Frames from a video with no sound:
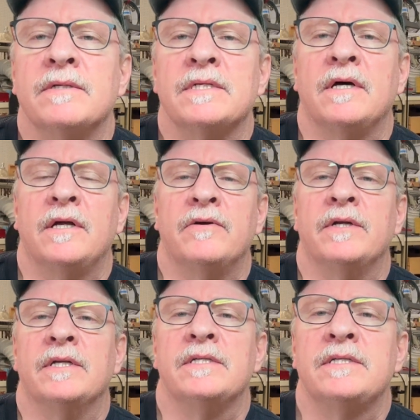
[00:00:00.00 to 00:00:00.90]
is
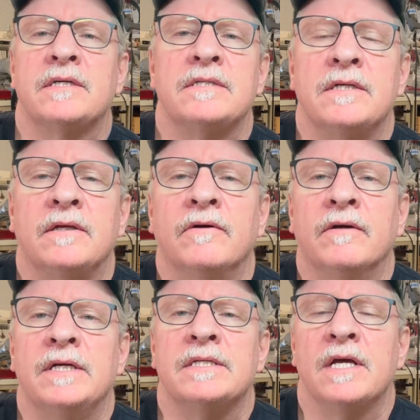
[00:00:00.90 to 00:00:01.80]
160
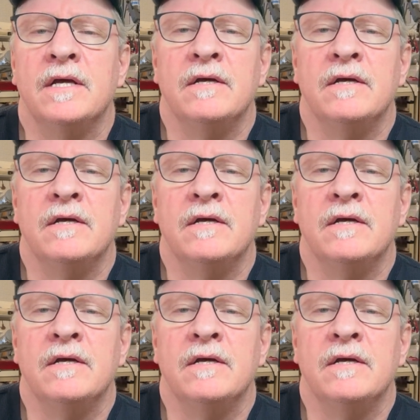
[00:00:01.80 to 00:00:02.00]
degrees.